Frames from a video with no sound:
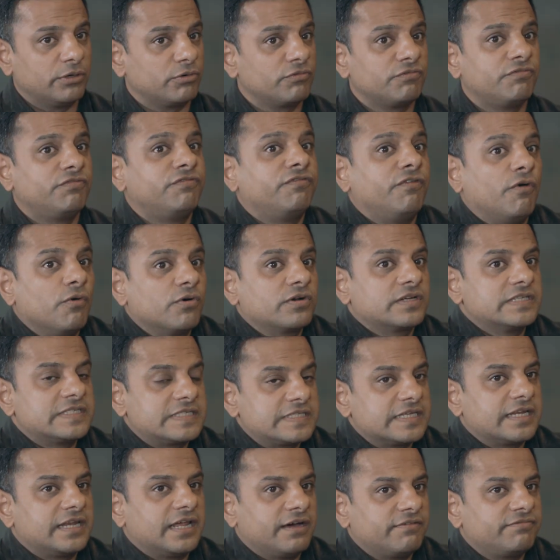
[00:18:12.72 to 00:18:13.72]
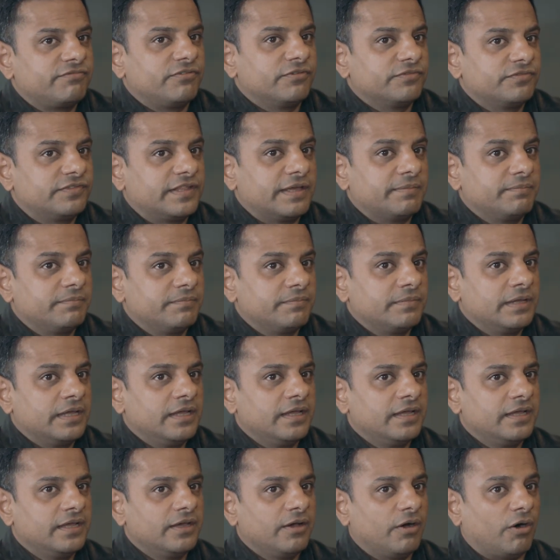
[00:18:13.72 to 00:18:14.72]
don't focus enough on them
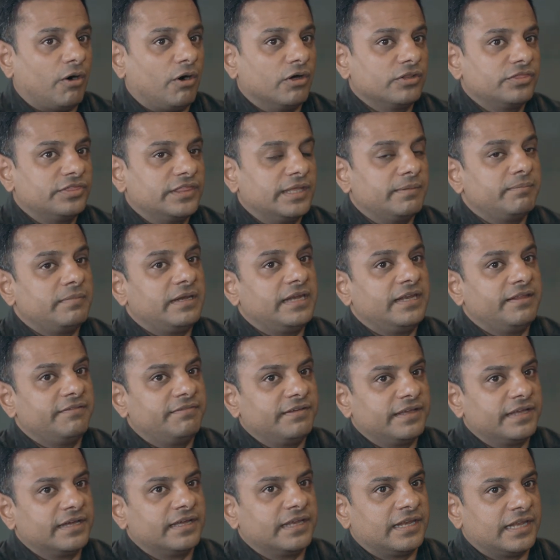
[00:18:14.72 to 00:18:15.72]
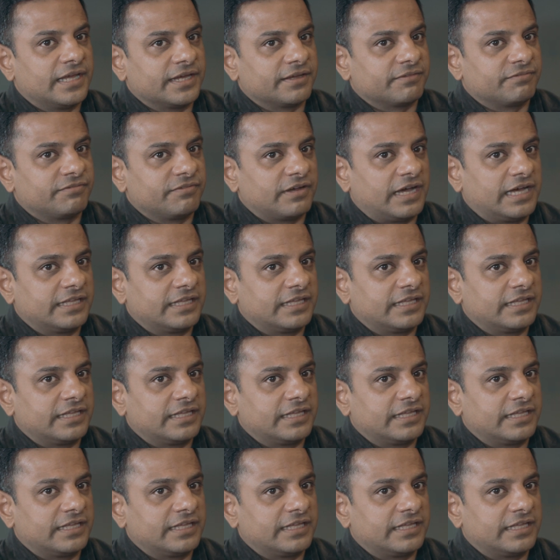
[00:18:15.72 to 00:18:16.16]
living a life.